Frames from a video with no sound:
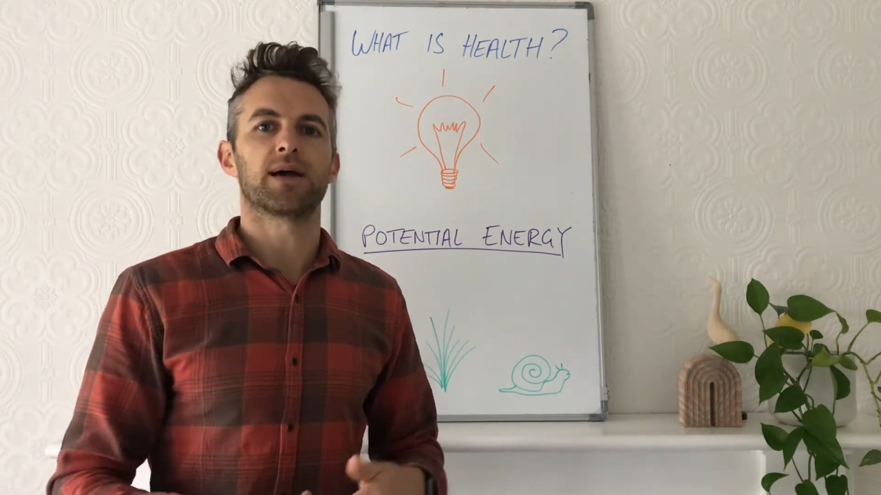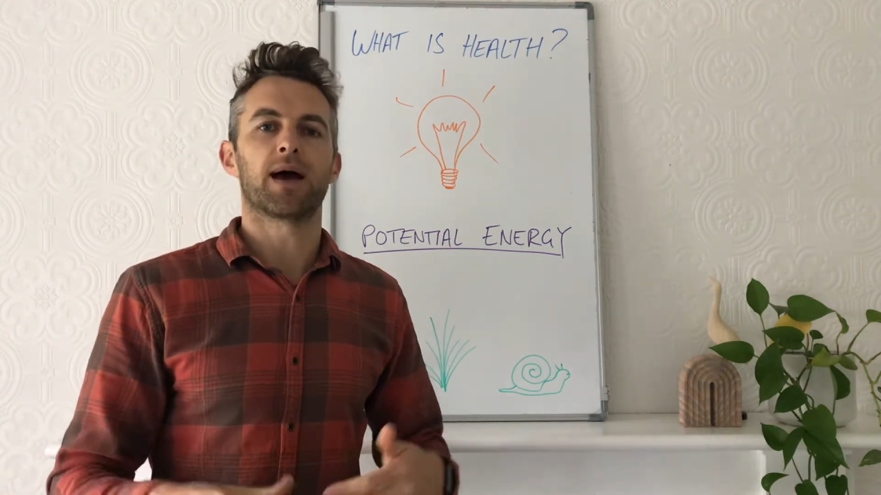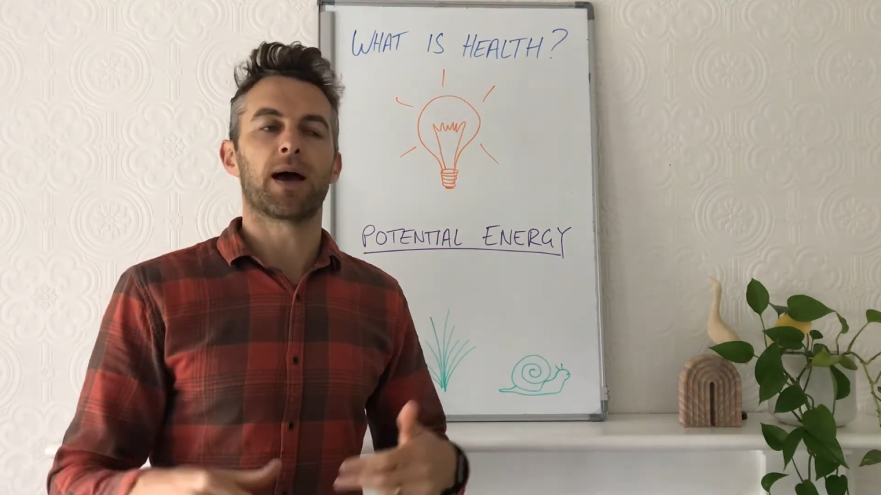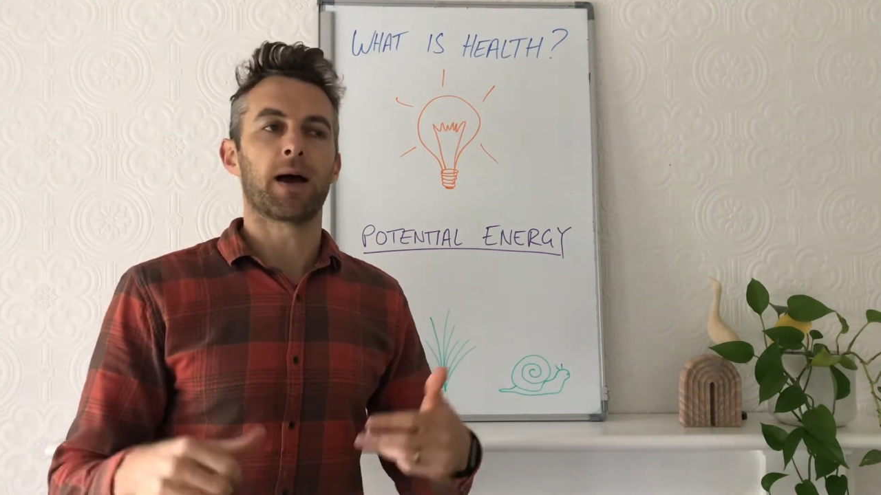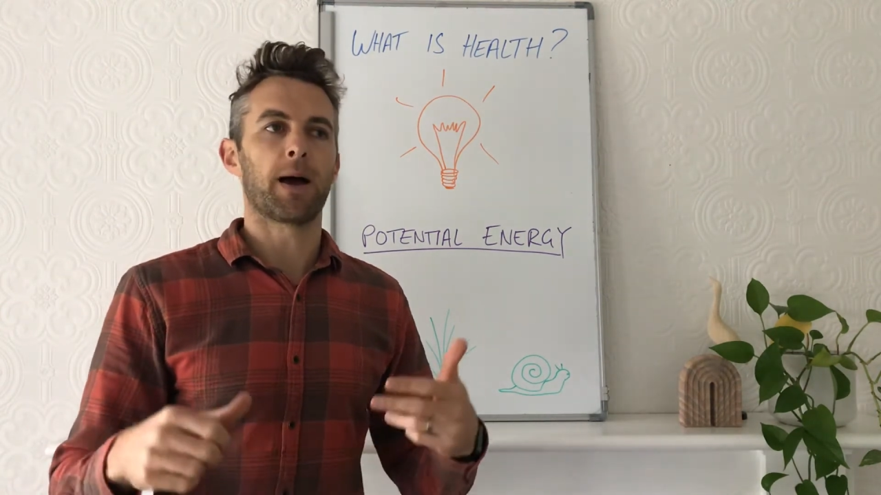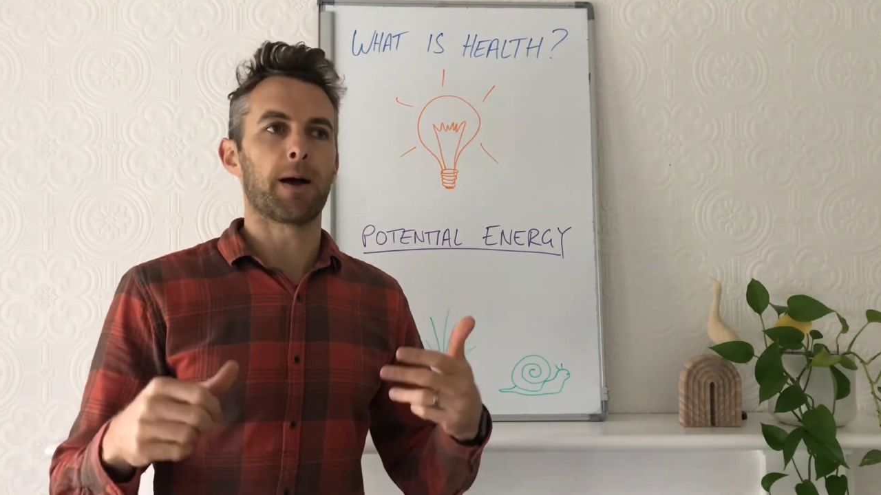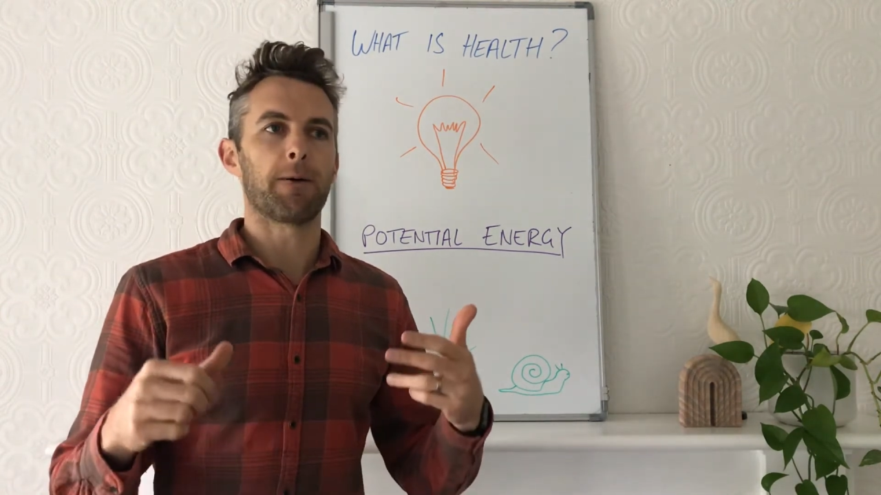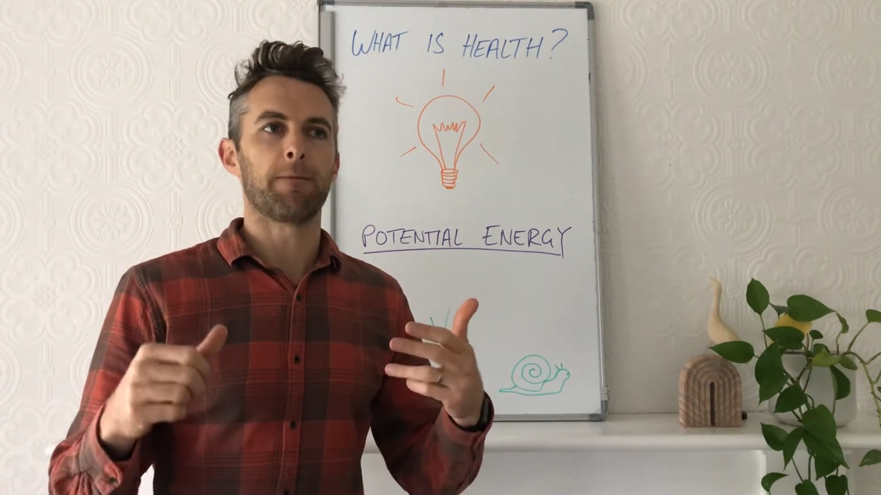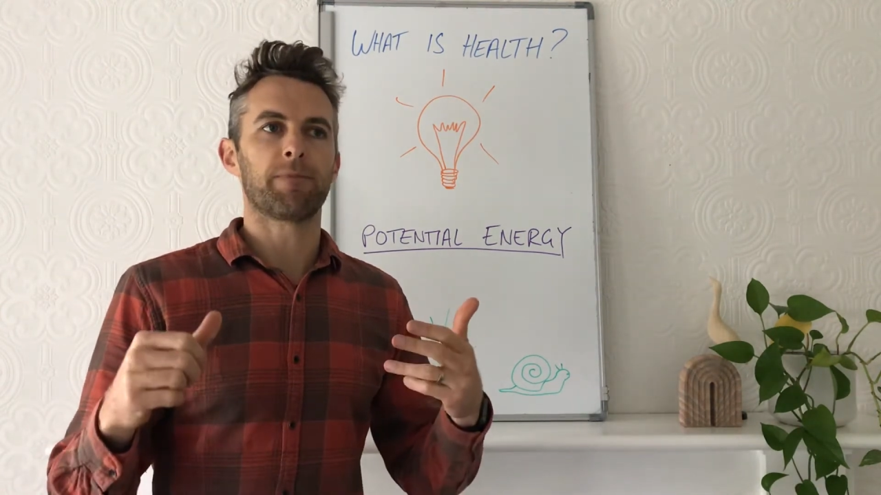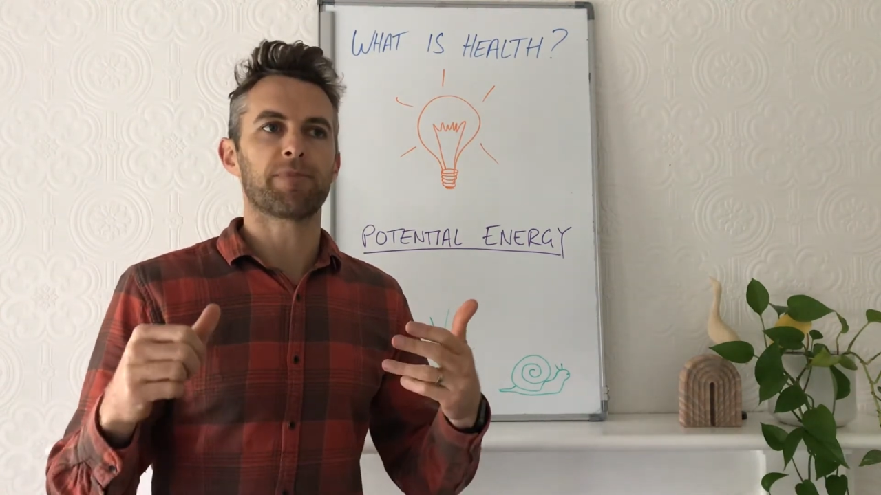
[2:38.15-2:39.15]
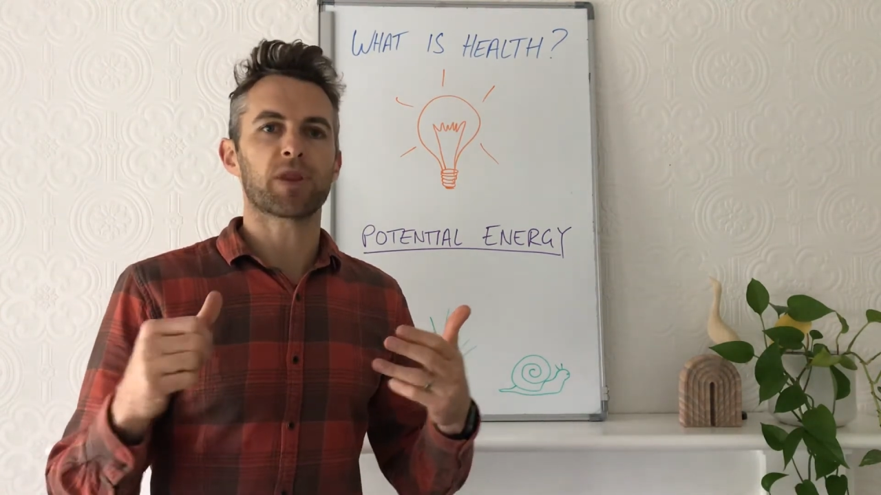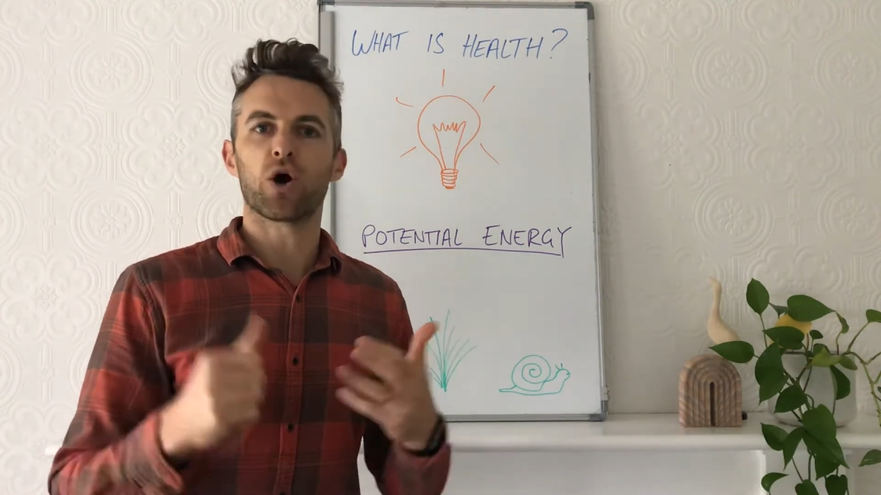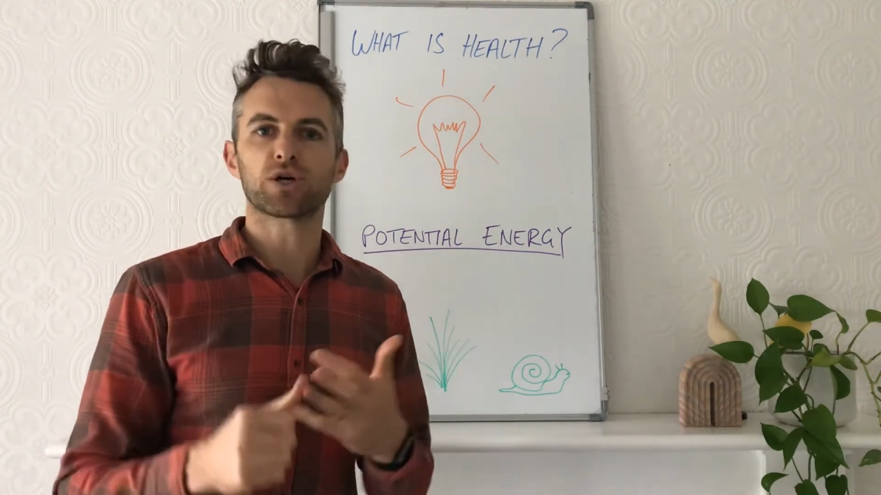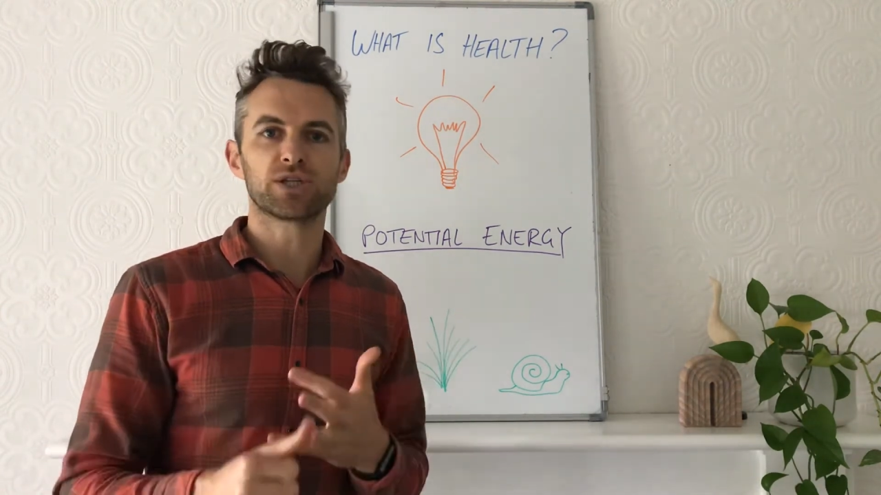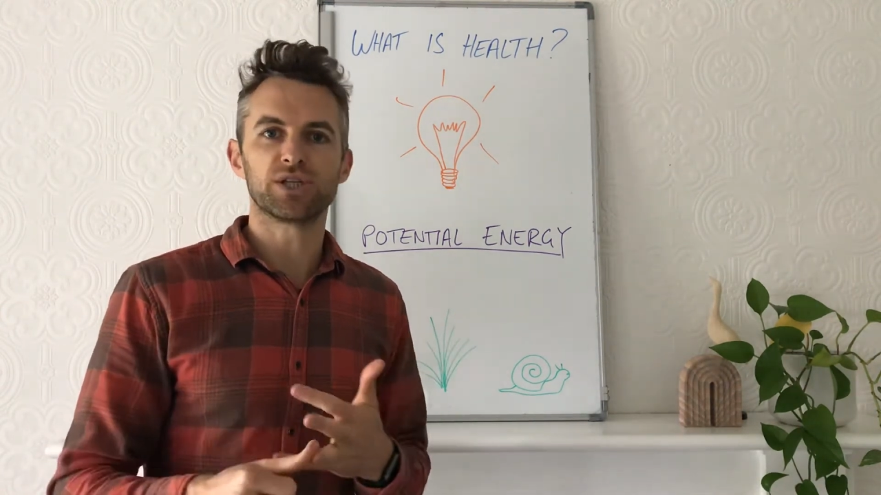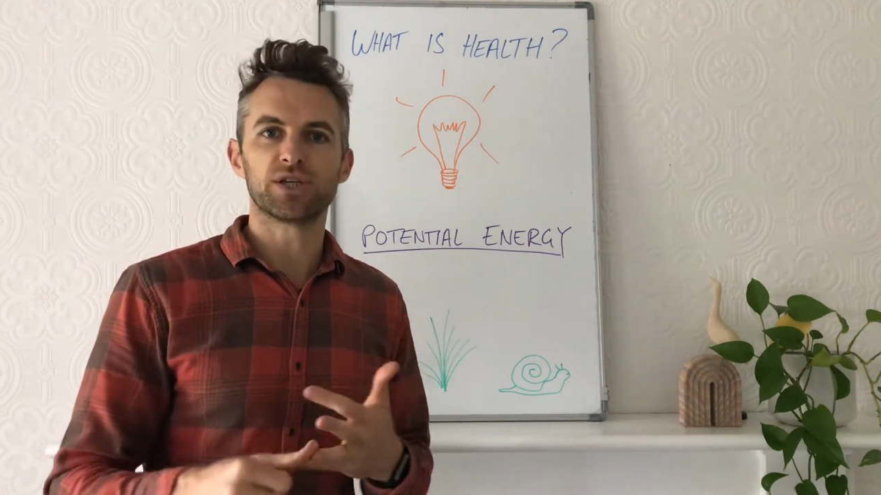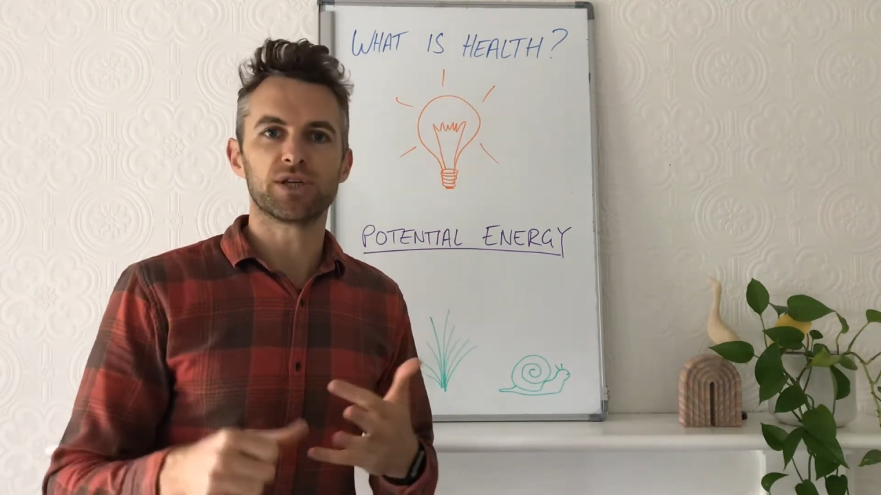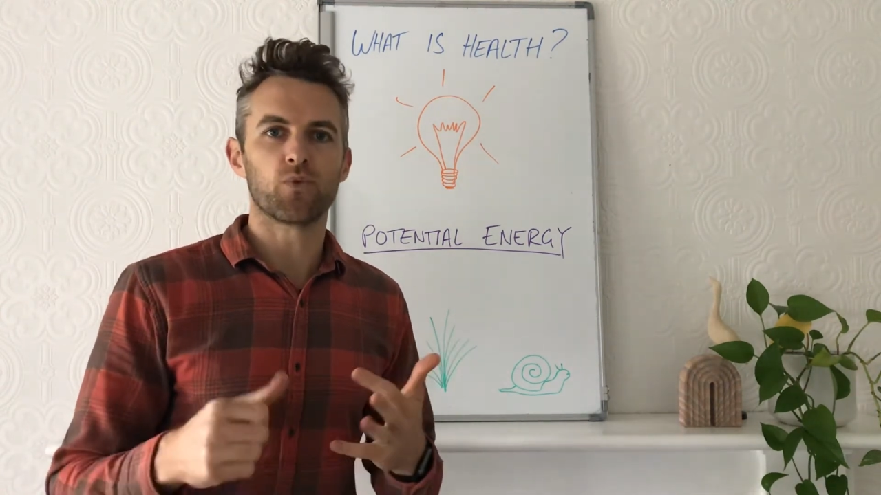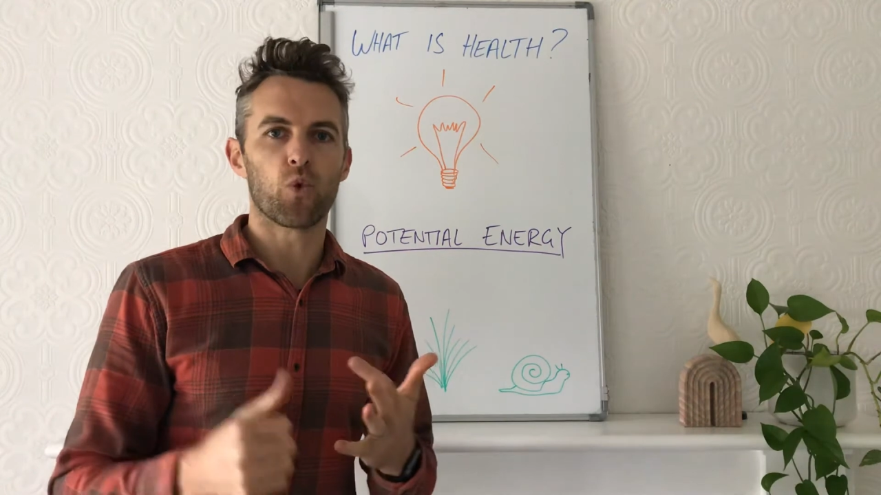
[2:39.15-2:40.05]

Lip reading: oxygen,